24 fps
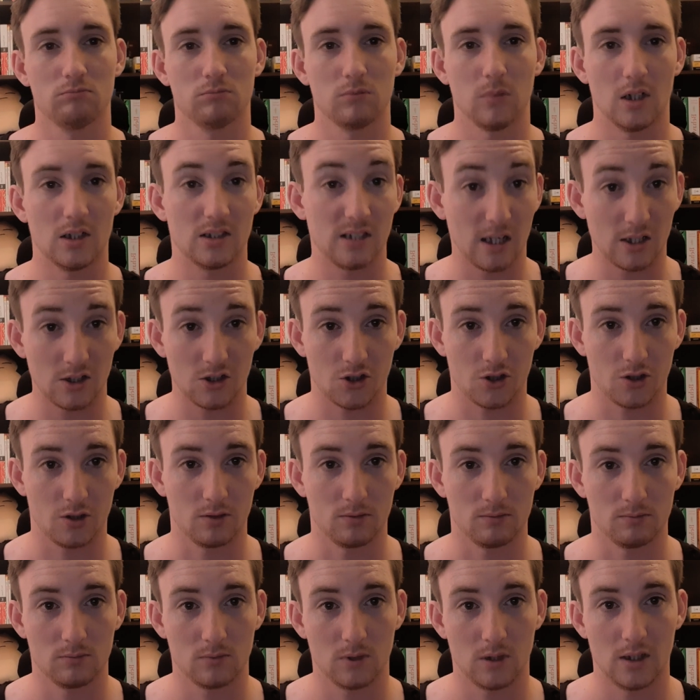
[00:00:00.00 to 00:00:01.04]
attention,
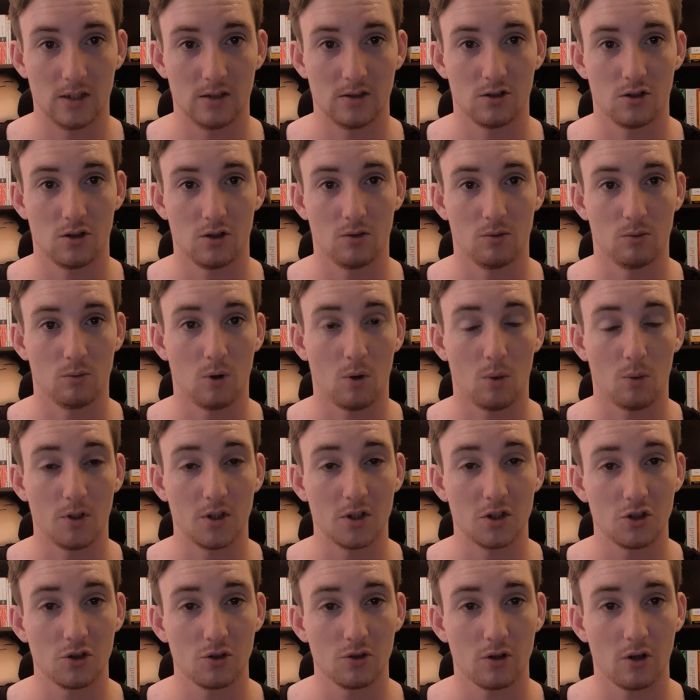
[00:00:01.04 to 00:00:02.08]
into what we
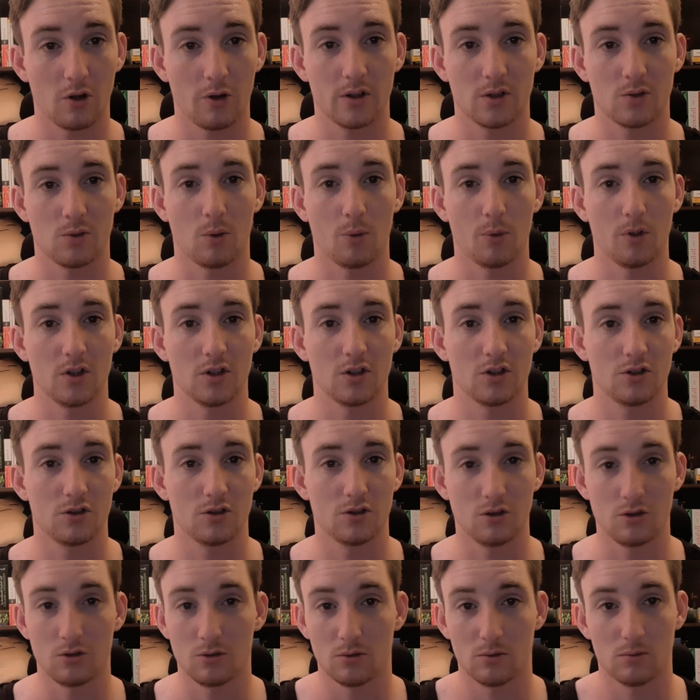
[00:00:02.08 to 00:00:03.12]
do notice, what we
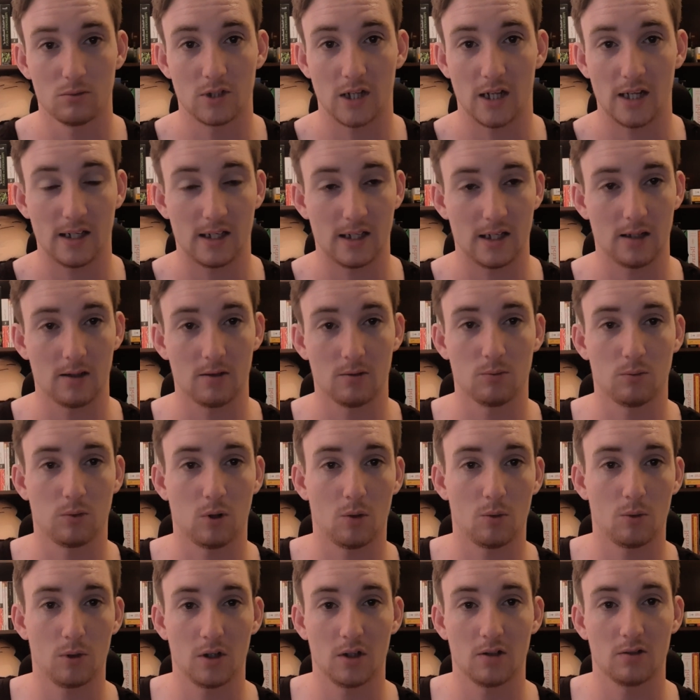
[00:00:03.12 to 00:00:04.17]
do take in, what
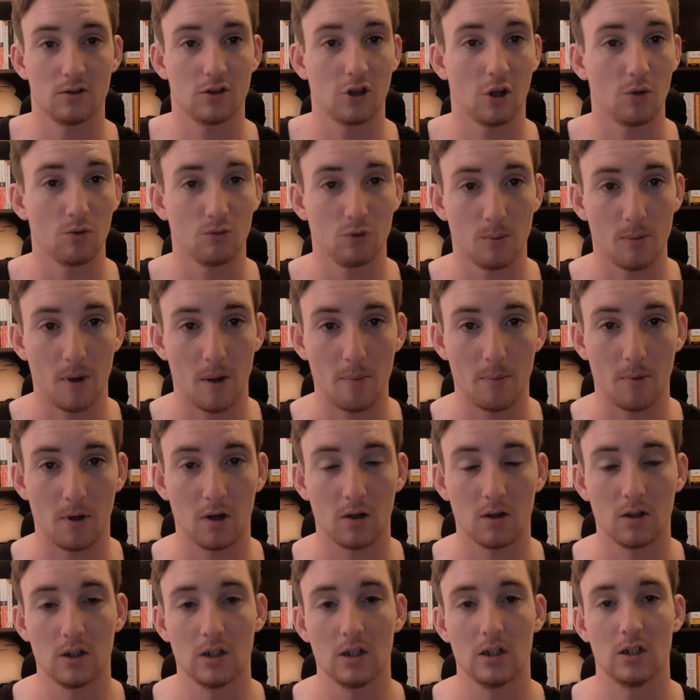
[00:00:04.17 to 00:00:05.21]
we don't remember.
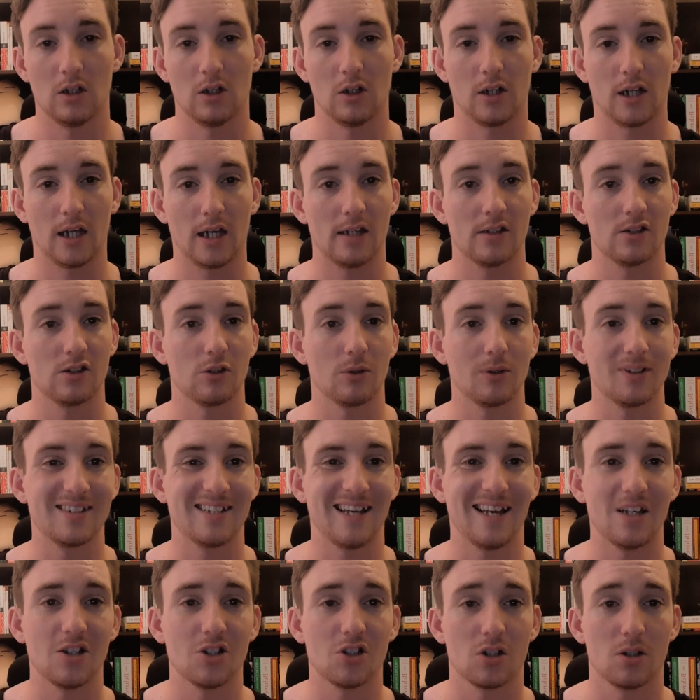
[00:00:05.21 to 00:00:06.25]
Okay, so
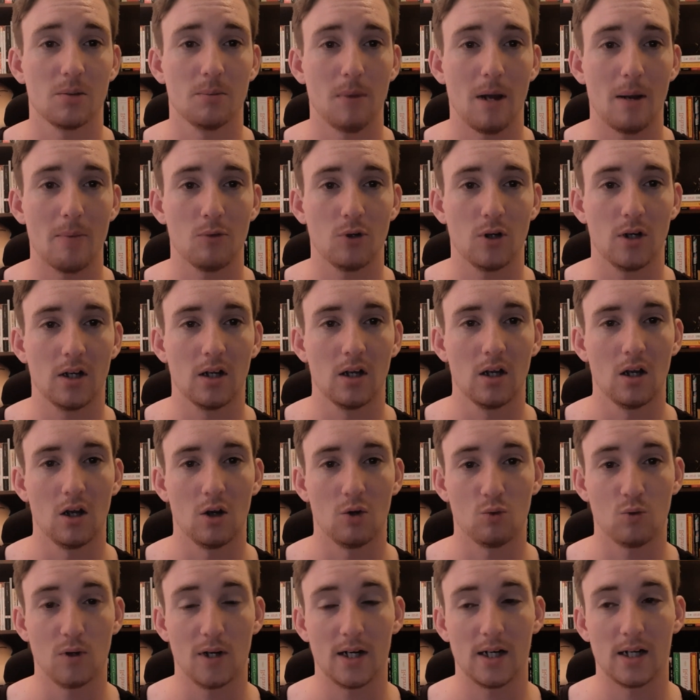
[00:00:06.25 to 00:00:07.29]
attention and memory are
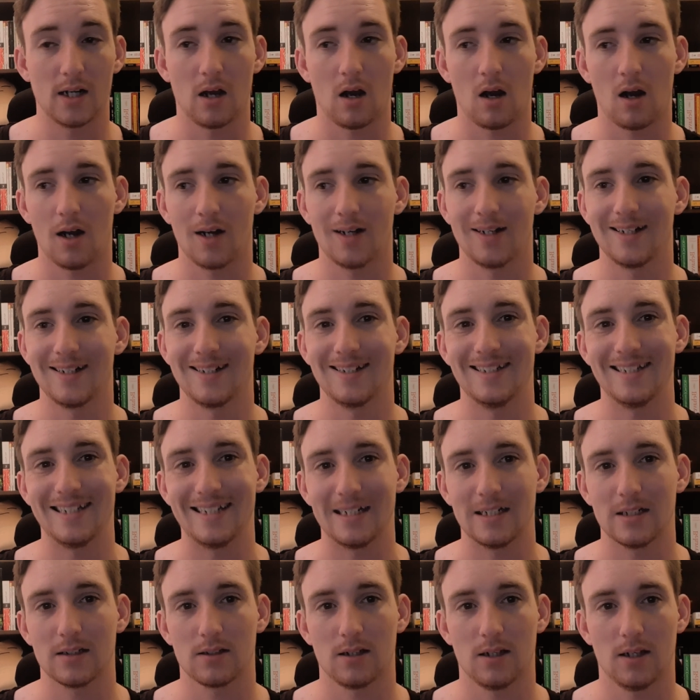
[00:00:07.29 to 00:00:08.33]
really highly
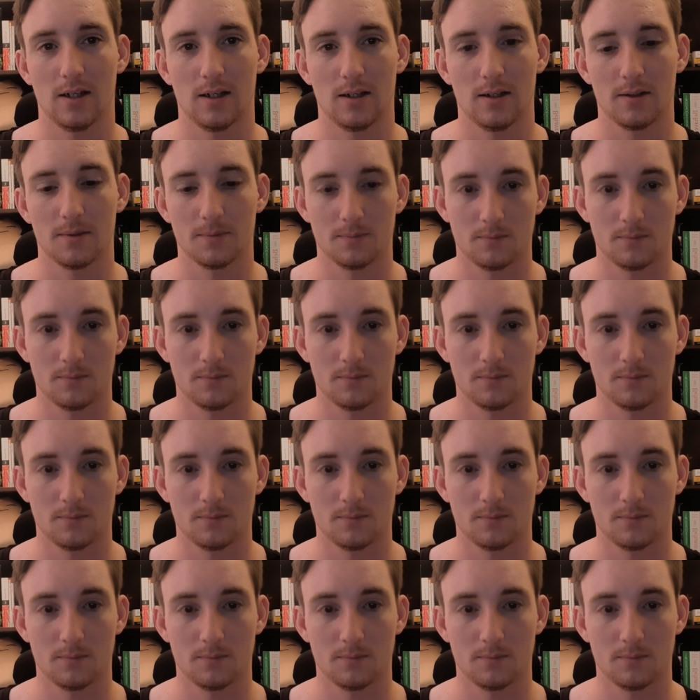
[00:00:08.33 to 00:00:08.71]
linked here.